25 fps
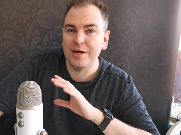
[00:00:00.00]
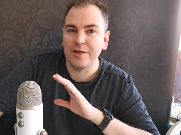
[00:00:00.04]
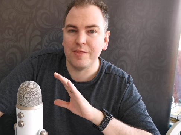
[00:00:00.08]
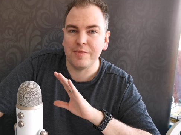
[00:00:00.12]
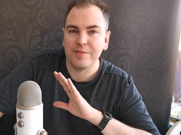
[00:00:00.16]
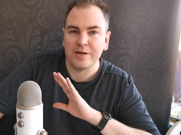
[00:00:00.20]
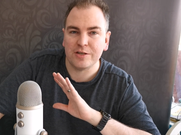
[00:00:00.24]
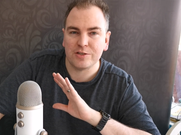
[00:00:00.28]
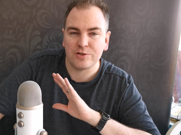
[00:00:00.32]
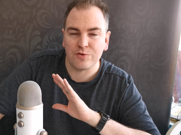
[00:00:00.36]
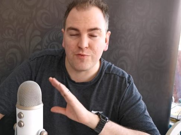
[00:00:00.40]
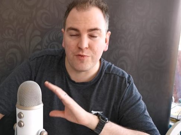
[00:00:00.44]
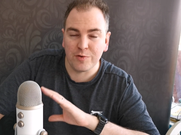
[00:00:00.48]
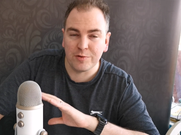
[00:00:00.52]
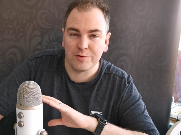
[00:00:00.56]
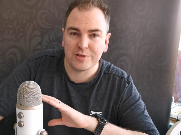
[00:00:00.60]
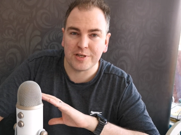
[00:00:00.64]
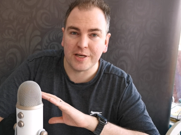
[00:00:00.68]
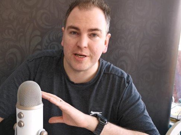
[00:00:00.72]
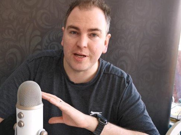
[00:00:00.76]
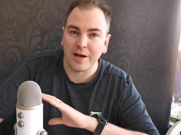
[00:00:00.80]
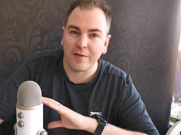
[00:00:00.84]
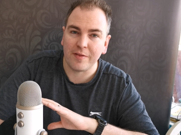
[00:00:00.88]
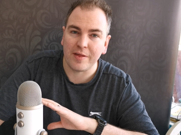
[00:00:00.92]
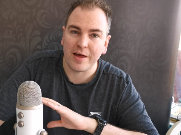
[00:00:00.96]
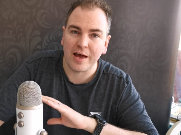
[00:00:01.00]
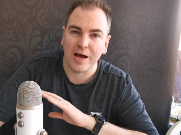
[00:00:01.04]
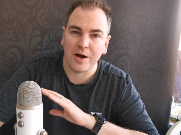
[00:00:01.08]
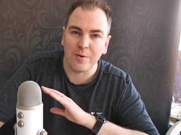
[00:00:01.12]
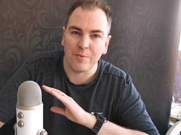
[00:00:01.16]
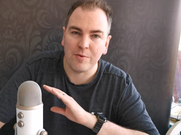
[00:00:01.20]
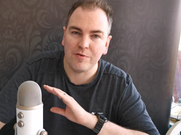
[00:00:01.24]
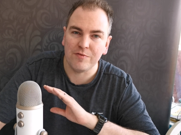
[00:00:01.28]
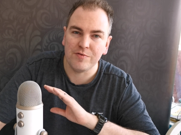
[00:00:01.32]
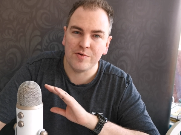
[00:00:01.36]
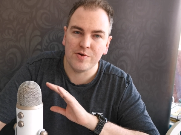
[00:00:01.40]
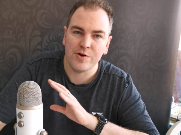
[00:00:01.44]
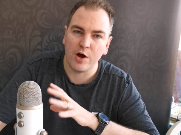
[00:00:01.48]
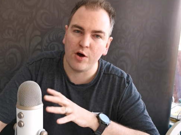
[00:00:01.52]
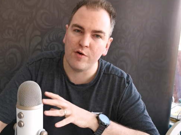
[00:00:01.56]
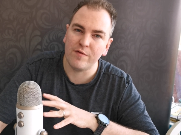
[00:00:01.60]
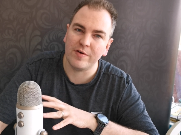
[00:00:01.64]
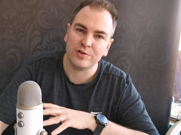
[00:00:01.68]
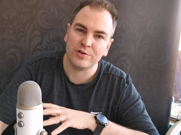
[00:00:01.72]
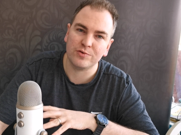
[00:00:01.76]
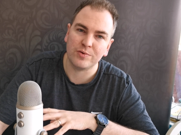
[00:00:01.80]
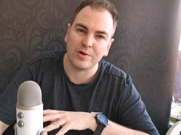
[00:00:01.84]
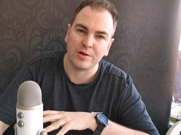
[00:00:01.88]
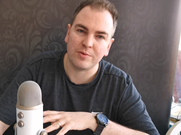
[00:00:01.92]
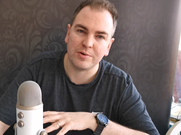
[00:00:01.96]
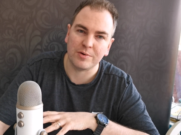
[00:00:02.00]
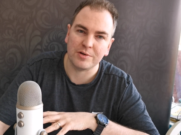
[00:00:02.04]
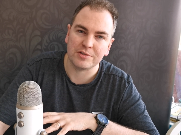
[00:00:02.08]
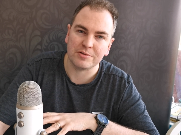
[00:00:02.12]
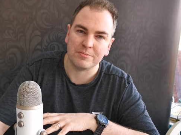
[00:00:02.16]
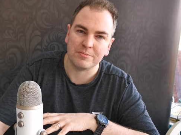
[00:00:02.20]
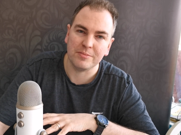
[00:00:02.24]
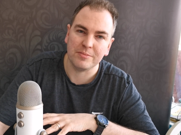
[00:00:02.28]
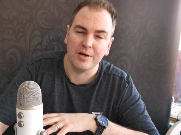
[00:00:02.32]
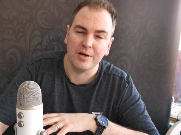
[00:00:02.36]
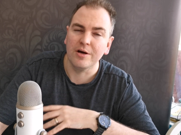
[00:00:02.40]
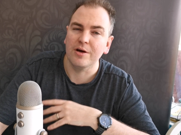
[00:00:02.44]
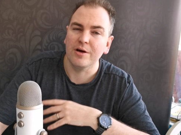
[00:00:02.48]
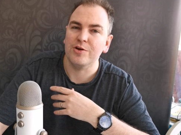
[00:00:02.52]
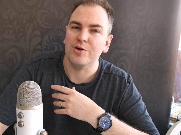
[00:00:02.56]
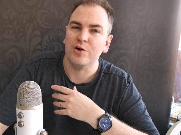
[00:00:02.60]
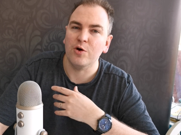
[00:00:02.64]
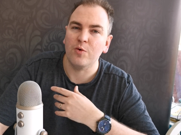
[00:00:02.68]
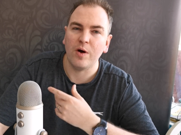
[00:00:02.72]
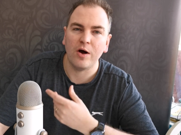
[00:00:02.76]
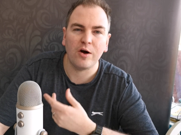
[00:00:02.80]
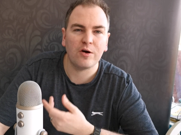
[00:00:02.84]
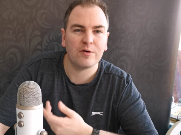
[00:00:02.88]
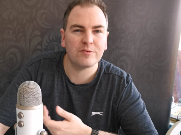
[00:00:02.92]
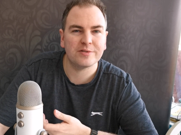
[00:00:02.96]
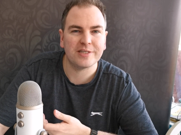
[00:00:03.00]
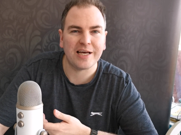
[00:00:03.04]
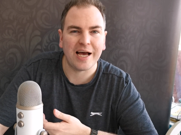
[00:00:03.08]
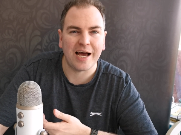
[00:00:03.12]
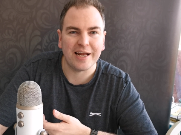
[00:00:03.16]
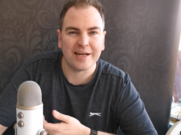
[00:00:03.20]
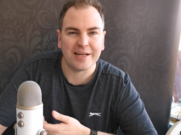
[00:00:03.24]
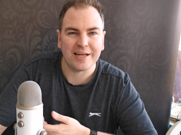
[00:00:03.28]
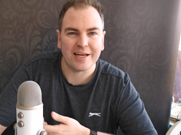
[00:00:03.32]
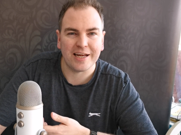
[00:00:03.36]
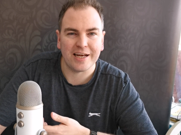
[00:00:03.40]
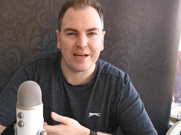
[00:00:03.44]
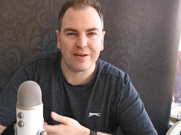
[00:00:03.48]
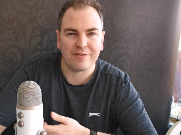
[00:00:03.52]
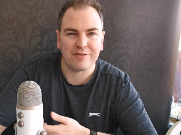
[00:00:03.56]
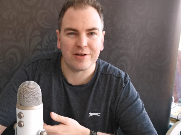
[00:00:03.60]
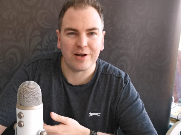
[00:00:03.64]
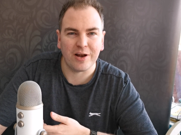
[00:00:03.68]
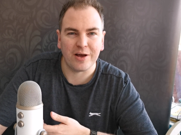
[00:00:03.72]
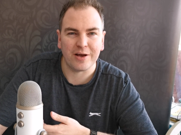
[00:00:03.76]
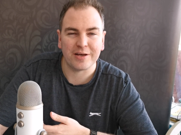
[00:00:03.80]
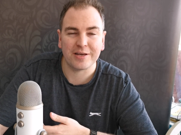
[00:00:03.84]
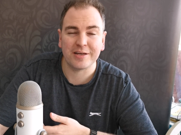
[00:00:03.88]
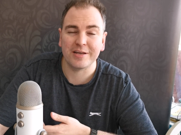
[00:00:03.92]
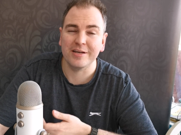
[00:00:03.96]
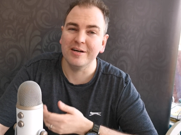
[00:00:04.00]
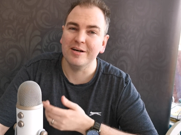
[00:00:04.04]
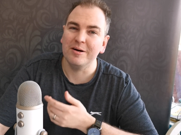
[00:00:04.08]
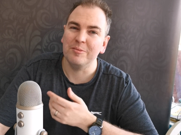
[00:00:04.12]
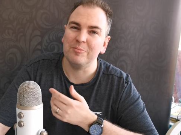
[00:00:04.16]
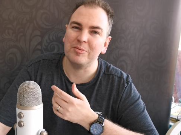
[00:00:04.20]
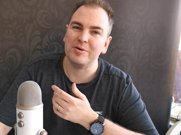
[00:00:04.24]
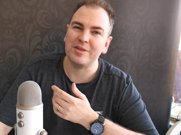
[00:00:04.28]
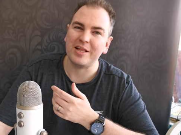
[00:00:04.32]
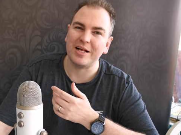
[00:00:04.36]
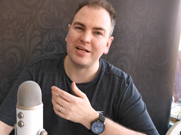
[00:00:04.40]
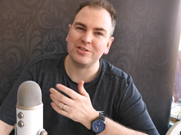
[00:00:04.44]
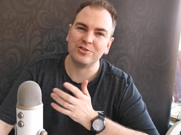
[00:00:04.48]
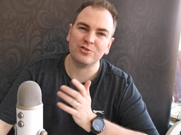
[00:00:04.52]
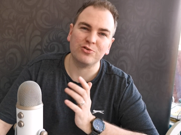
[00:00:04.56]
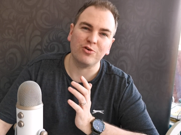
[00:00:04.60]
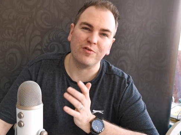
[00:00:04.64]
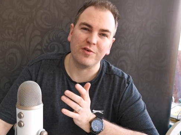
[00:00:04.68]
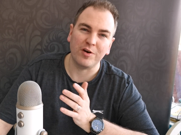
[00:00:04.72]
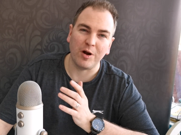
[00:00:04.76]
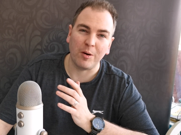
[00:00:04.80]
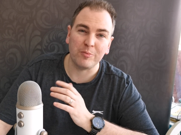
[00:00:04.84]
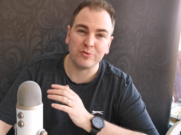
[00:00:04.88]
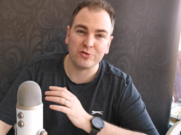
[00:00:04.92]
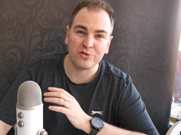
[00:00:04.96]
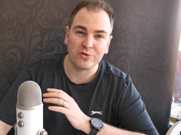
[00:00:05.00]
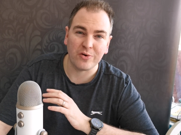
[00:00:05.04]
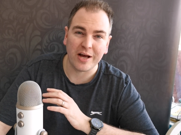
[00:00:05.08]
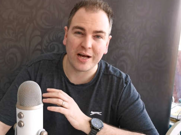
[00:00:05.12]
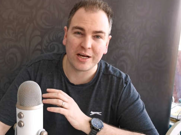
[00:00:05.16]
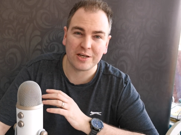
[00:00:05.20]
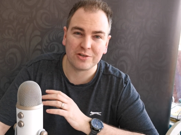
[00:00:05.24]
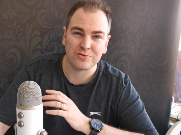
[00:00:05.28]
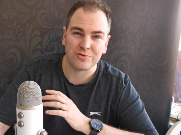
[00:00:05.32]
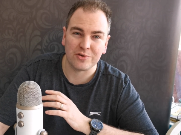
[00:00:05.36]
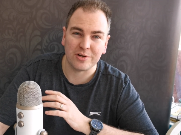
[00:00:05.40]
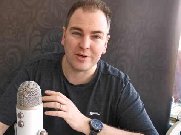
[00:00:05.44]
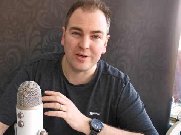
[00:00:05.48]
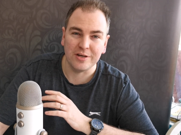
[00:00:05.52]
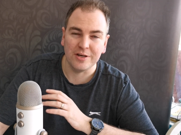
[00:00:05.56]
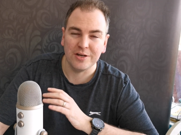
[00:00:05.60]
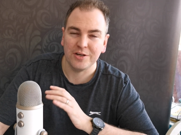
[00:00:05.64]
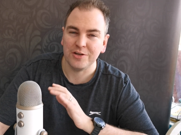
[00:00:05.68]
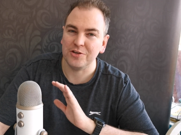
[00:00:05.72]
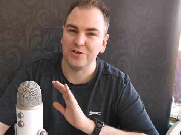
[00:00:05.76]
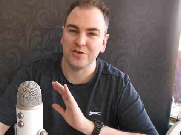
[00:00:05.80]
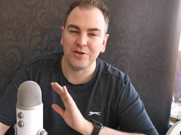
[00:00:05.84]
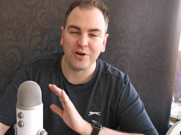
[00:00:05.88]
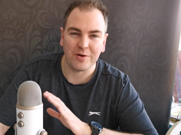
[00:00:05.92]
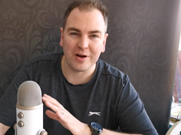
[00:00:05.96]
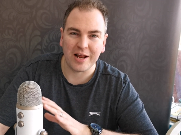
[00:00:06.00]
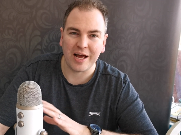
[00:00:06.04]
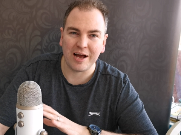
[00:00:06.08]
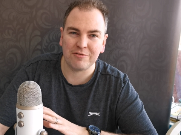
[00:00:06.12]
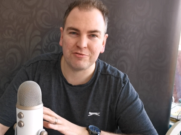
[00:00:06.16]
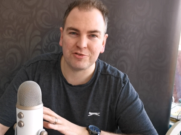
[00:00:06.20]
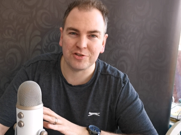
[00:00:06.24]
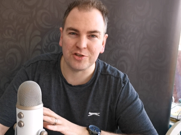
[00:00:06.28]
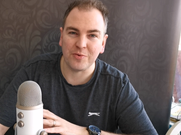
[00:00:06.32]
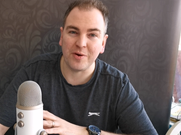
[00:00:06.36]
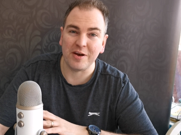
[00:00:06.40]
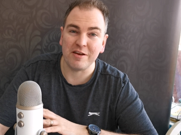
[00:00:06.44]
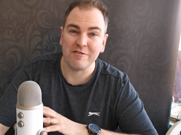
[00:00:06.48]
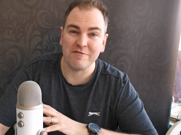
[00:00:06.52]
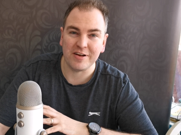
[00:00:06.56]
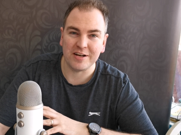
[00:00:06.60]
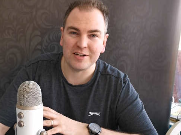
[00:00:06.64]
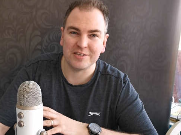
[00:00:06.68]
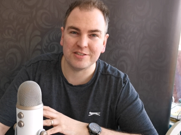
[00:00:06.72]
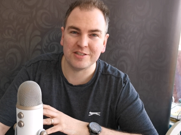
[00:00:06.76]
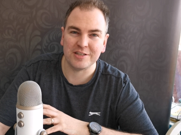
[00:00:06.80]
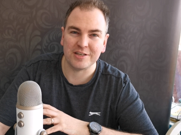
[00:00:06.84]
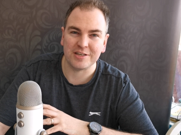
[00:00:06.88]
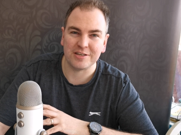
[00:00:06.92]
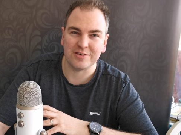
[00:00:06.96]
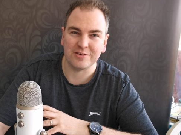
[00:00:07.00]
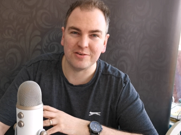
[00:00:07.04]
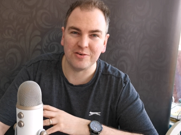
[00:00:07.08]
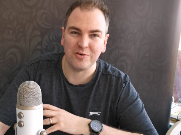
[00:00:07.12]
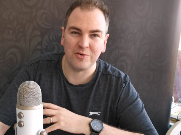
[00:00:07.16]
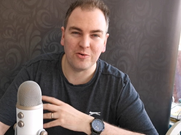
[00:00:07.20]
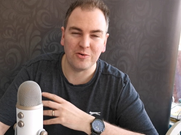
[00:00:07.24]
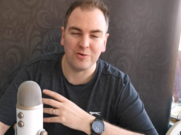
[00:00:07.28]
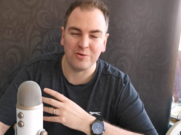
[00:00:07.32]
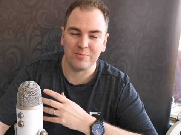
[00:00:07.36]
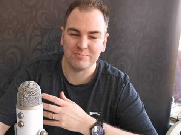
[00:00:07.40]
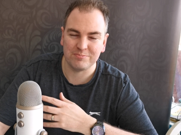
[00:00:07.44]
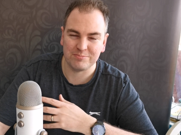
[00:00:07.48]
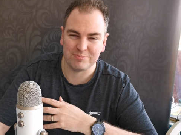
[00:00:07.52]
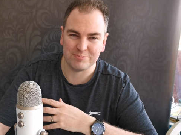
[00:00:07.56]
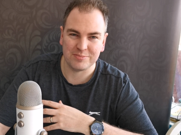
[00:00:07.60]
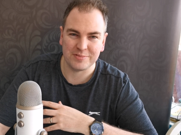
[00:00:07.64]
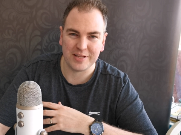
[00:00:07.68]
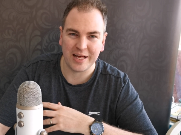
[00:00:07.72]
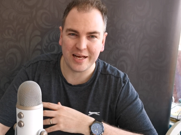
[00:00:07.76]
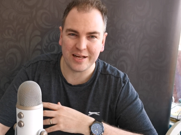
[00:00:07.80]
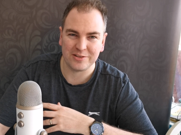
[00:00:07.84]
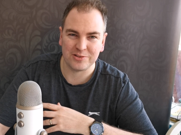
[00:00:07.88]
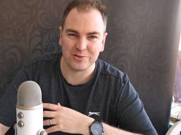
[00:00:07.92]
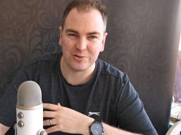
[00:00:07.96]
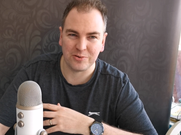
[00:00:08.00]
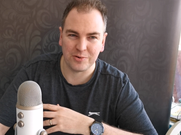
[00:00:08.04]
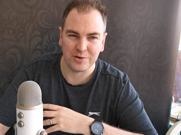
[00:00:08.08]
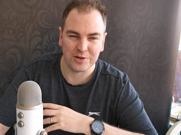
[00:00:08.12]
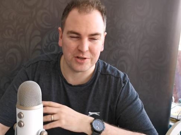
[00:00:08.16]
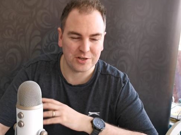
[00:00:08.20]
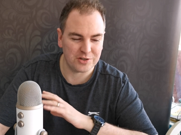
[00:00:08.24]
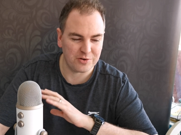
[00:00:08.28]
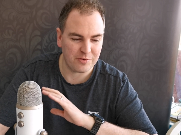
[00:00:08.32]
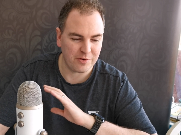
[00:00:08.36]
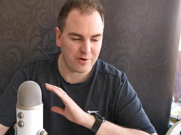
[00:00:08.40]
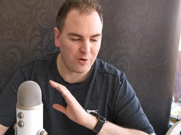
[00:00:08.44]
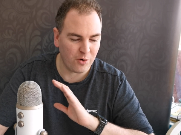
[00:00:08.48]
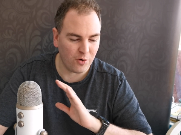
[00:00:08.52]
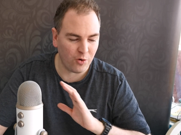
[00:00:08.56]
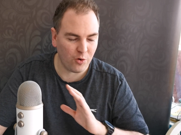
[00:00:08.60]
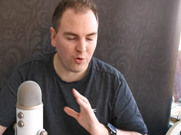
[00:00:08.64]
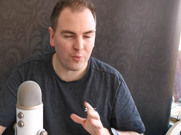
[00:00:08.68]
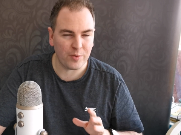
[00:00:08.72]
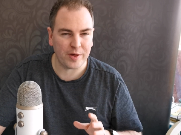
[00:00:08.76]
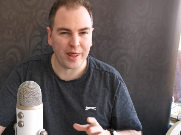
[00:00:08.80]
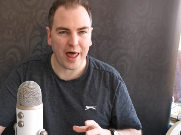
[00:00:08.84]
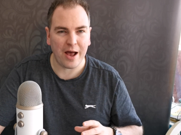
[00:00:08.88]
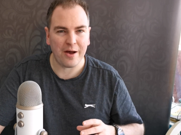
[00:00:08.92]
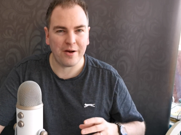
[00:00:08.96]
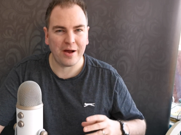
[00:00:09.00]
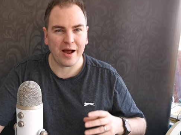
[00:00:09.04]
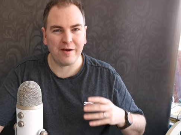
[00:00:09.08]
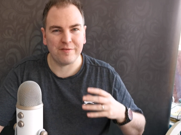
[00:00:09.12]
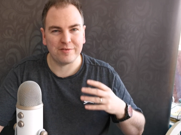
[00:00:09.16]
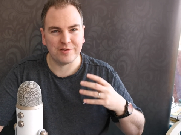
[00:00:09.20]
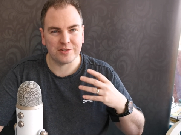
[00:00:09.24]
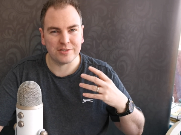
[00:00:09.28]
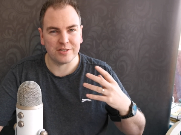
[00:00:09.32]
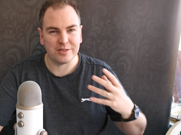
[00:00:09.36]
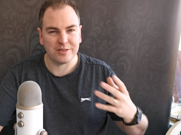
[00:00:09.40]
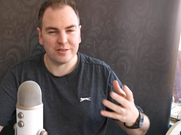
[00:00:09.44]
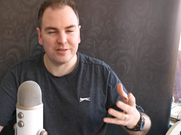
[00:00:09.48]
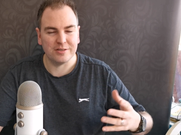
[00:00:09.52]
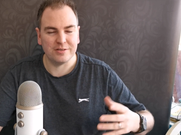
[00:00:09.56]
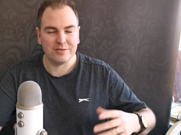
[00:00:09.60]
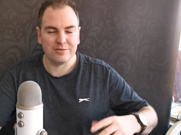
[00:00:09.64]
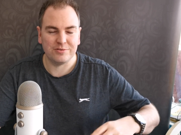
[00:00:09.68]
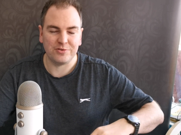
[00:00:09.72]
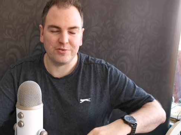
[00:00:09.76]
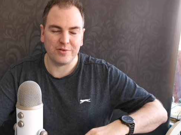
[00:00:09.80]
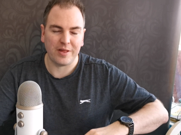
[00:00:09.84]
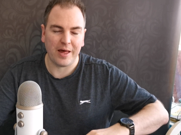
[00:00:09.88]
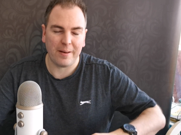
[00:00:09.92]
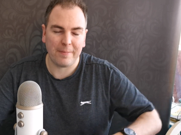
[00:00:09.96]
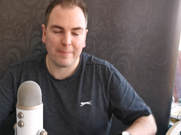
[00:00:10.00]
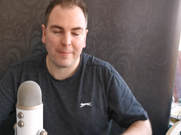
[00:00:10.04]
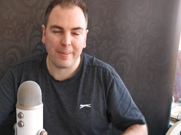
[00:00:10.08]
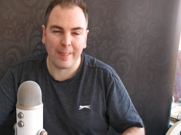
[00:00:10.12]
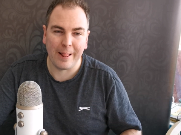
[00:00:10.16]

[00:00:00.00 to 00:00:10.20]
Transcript: there's a routine on there with no ventriloquism. You're welcome to add it in if you like, but that's sort of an optional extra. You don't have to do any venting or that at all. You can do it all without having to do that.